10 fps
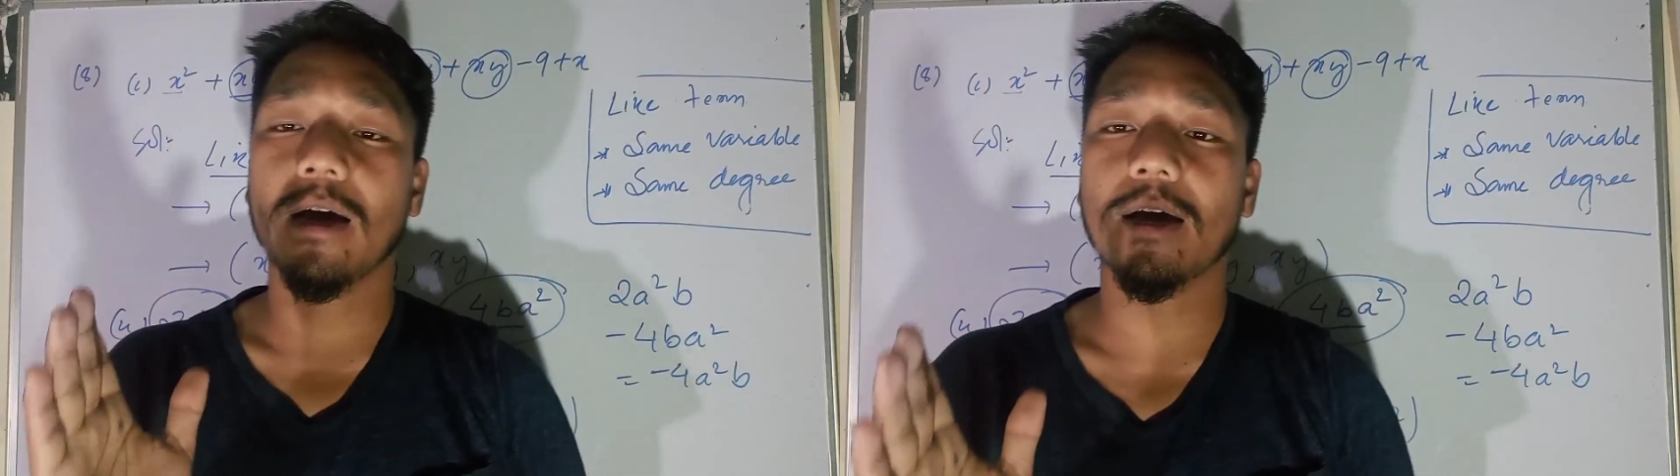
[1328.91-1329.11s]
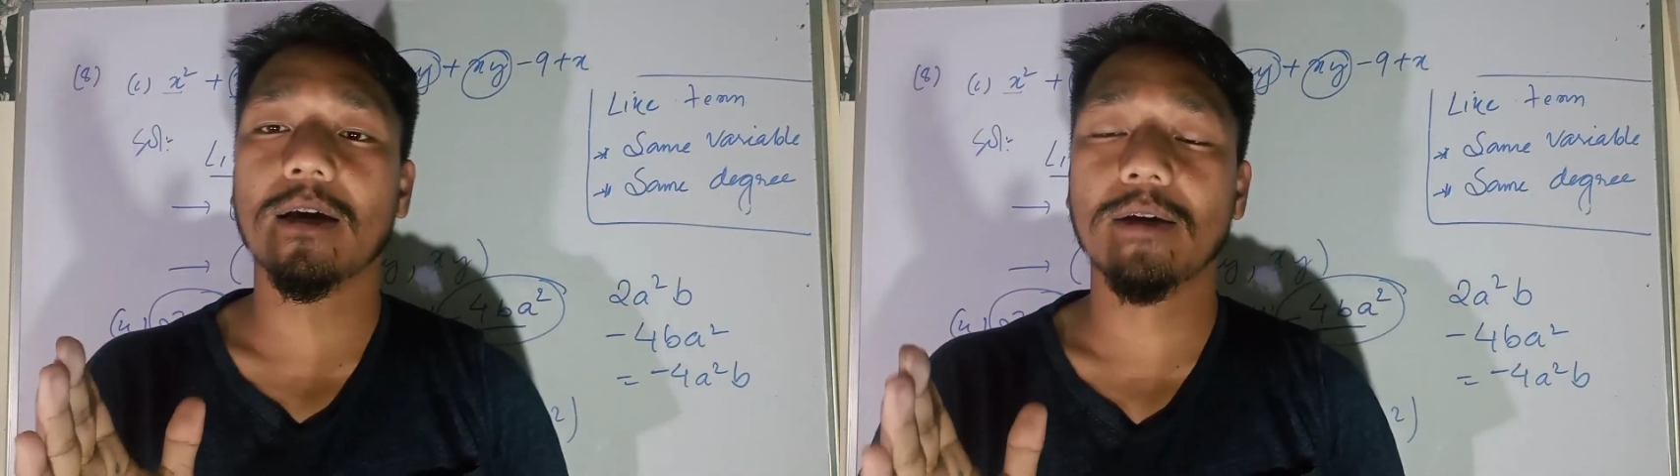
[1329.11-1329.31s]

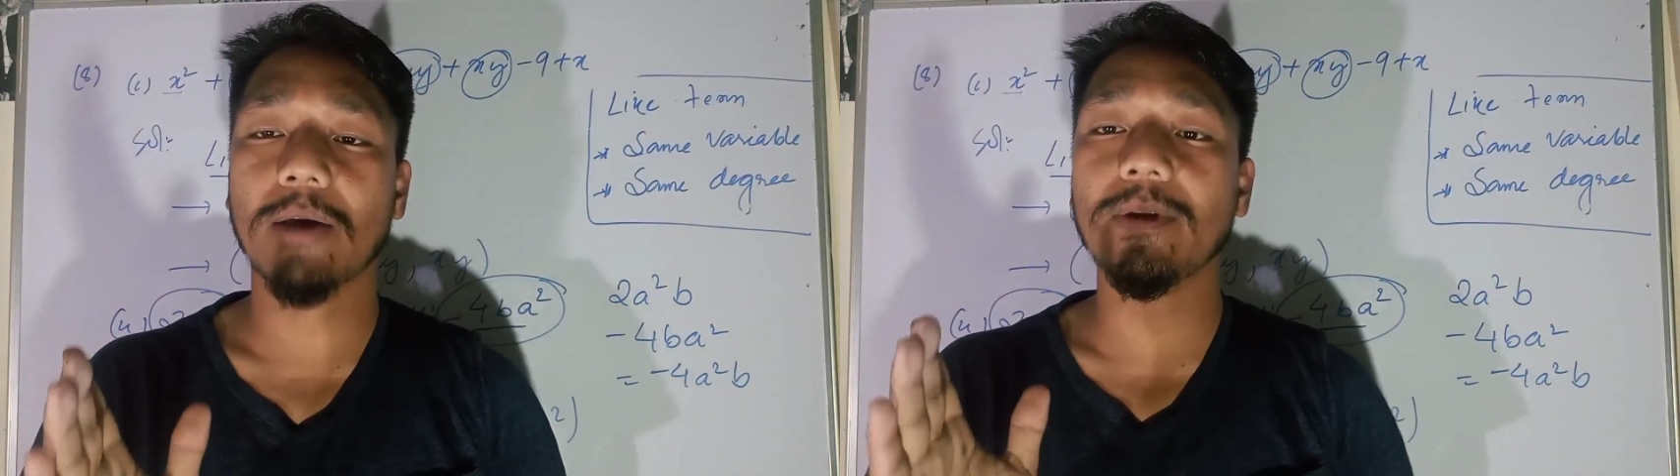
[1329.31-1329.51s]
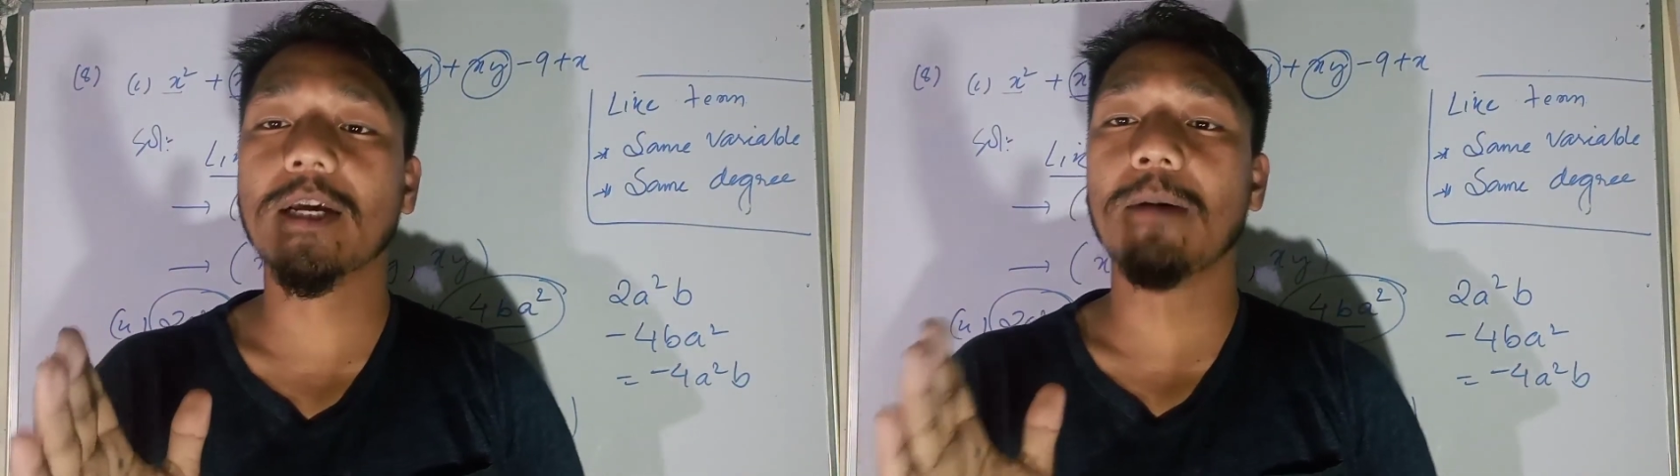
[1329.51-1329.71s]
you haven't
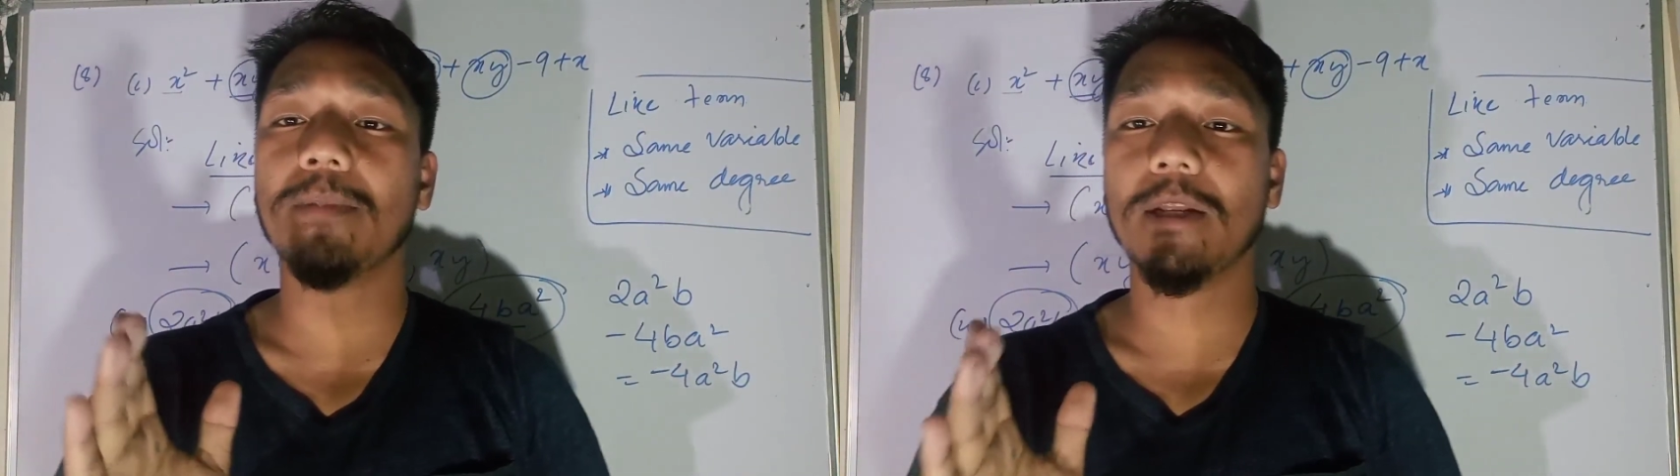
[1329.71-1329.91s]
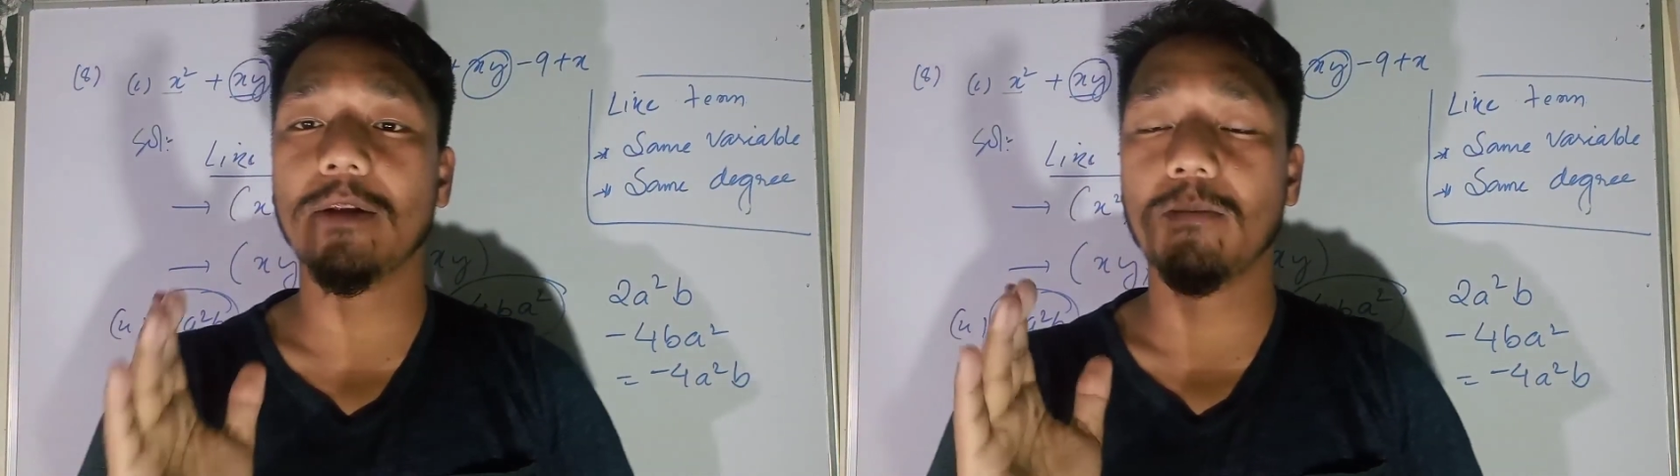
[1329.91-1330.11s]

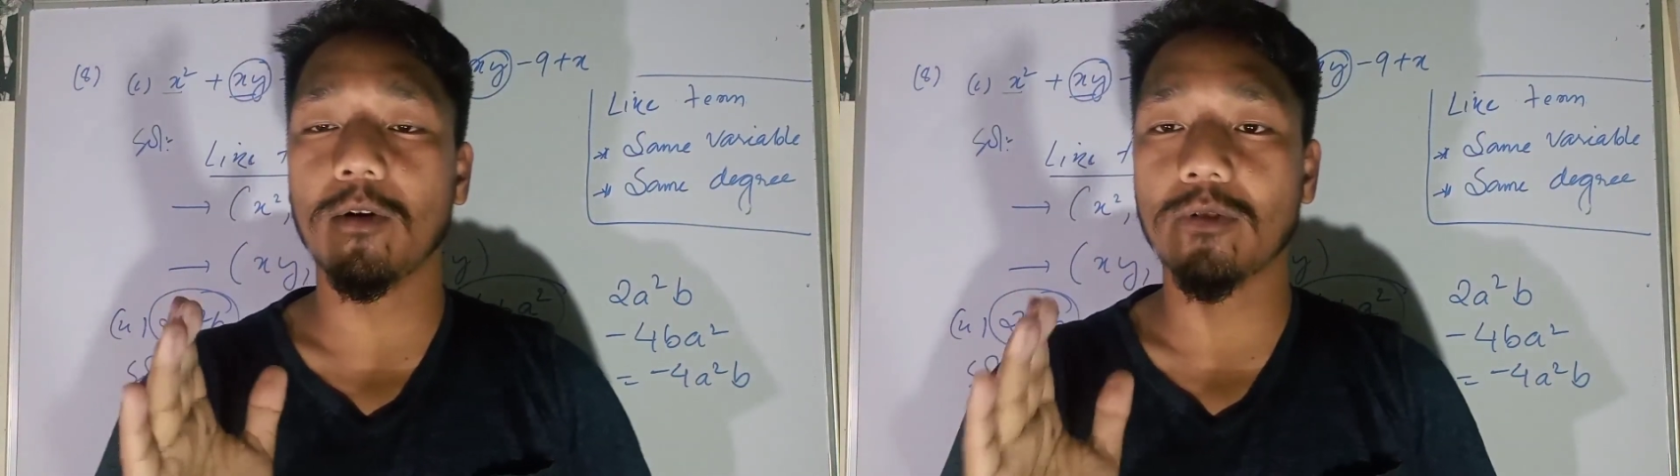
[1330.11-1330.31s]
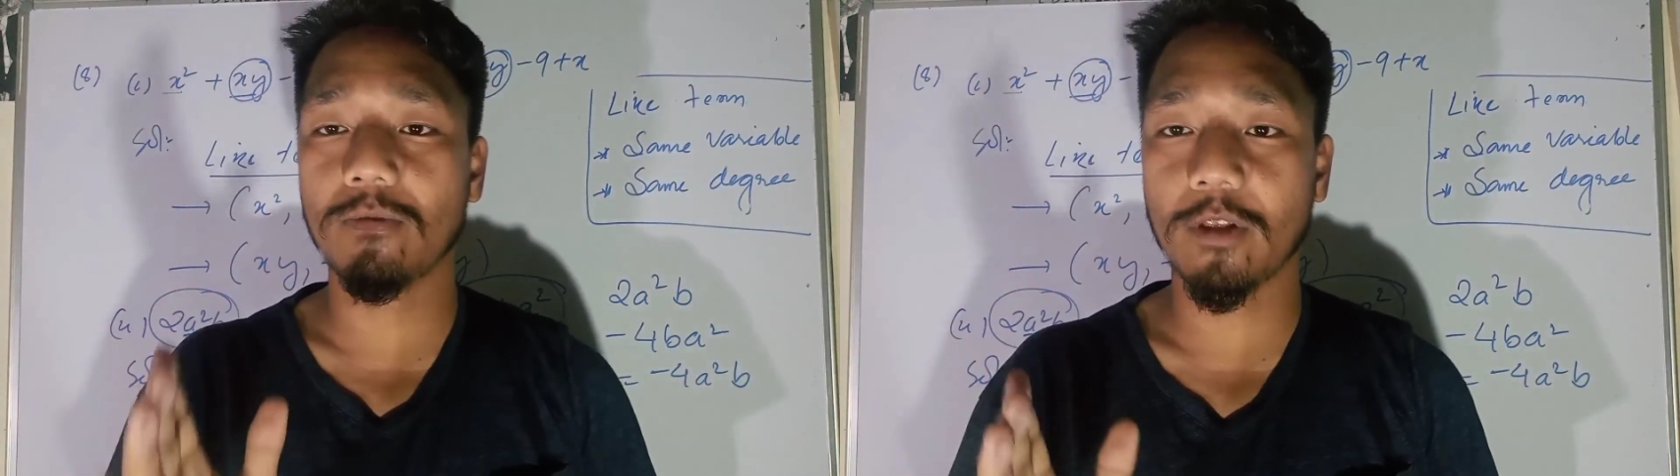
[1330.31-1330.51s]
completed most of
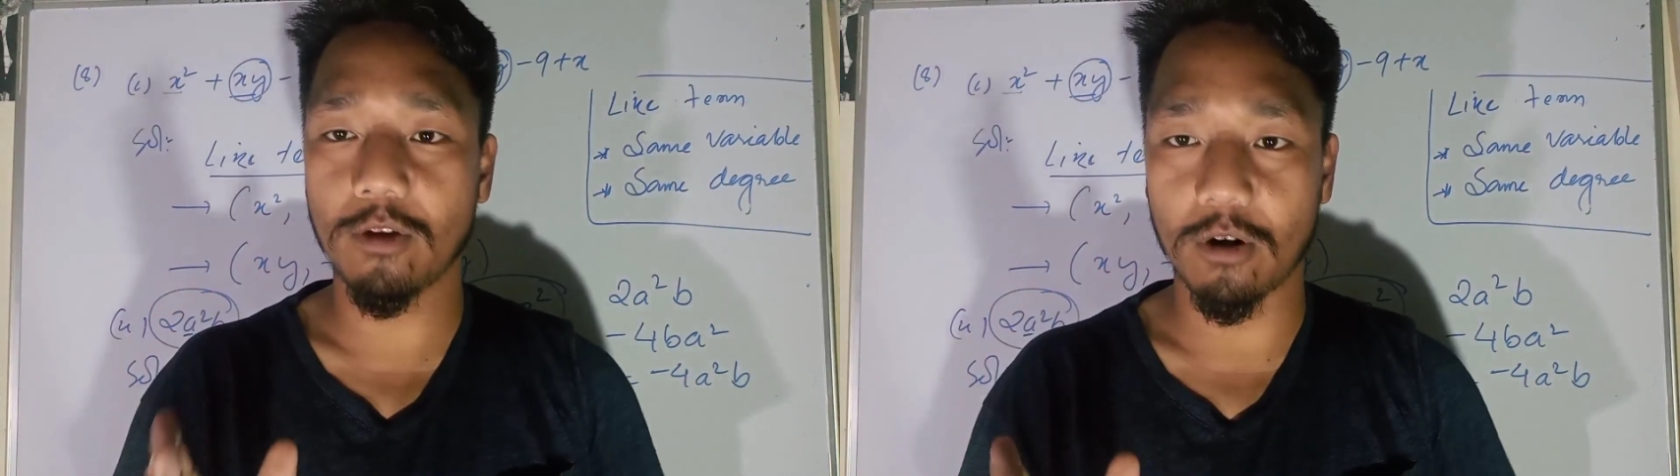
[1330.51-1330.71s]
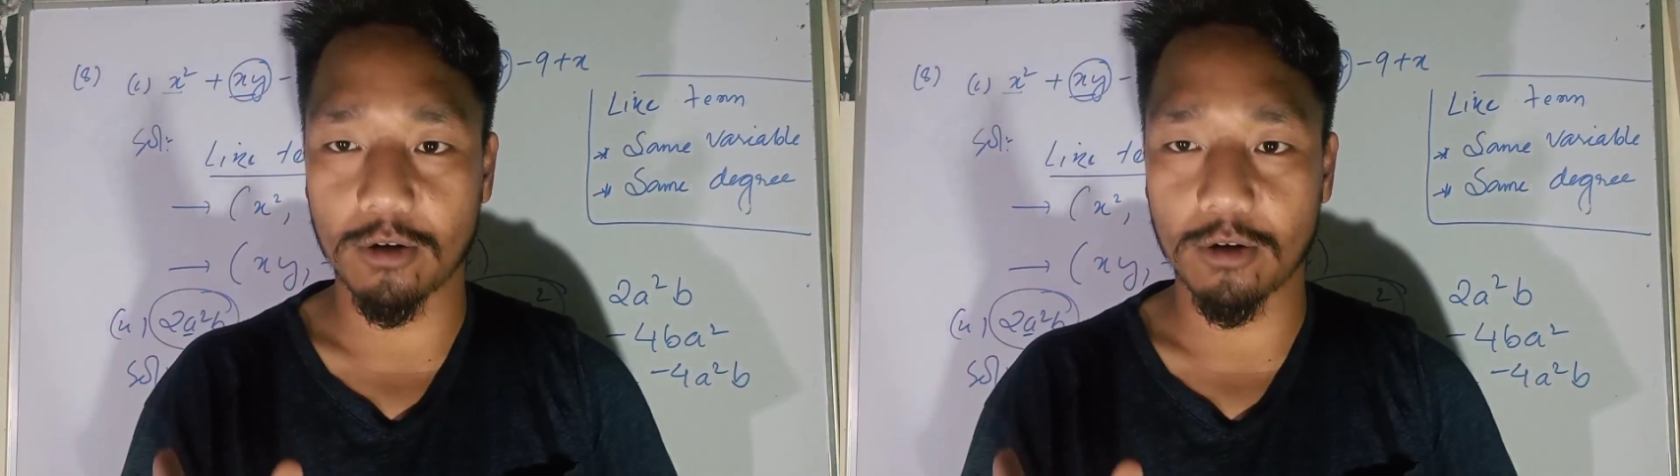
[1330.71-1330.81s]
the notes.